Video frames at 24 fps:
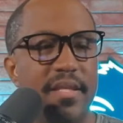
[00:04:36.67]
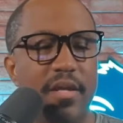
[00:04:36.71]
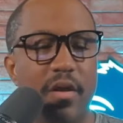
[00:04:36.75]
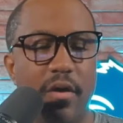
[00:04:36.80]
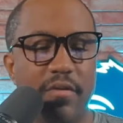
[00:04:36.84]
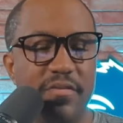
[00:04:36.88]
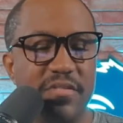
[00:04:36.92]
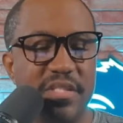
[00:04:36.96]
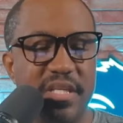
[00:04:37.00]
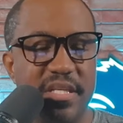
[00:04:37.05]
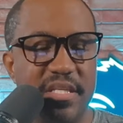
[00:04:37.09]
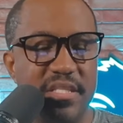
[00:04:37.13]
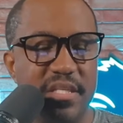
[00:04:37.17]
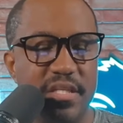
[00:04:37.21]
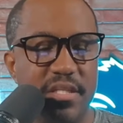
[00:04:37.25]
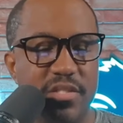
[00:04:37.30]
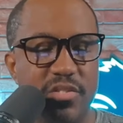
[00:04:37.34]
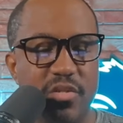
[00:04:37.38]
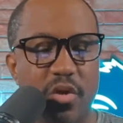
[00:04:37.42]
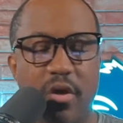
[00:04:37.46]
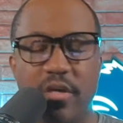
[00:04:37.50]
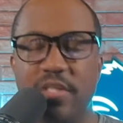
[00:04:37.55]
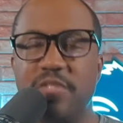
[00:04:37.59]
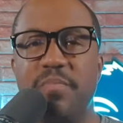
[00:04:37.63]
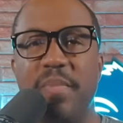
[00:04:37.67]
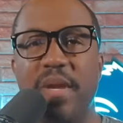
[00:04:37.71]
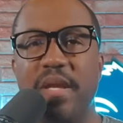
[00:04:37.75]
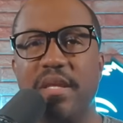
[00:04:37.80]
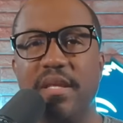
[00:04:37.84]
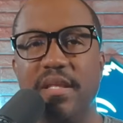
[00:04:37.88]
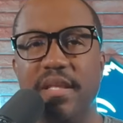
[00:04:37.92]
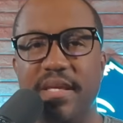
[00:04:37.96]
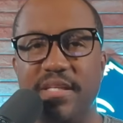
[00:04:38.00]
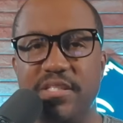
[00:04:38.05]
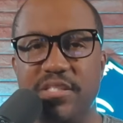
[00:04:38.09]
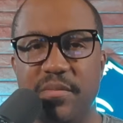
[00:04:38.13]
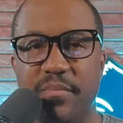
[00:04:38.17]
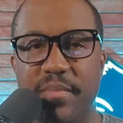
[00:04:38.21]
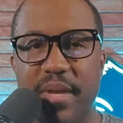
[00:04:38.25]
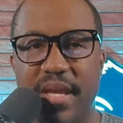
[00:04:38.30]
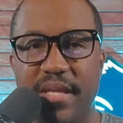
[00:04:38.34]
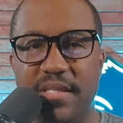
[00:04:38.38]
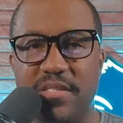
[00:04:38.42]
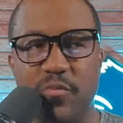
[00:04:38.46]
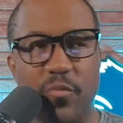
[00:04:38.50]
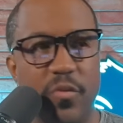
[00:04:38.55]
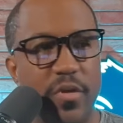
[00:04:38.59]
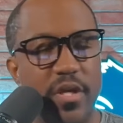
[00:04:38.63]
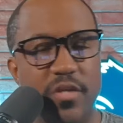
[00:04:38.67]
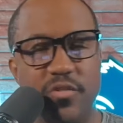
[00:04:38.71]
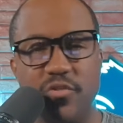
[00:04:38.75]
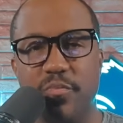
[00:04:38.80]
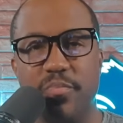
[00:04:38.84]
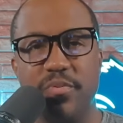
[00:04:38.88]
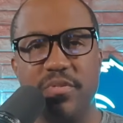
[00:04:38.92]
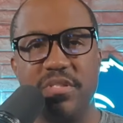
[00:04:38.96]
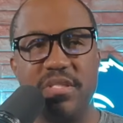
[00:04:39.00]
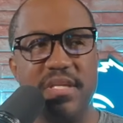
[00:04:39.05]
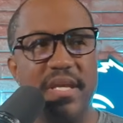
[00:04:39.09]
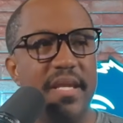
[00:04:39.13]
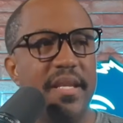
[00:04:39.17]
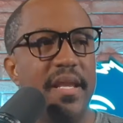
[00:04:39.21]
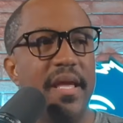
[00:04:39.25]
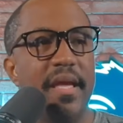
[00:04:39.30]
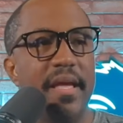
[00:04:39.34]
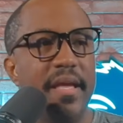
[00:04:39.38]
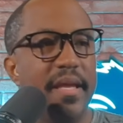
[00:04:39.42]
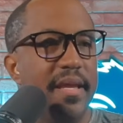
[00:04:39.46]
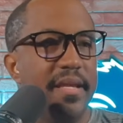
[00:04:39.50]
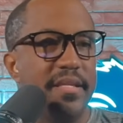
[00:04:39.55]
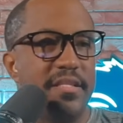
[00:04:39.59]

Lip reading: The offseason is all speculation based, 100%.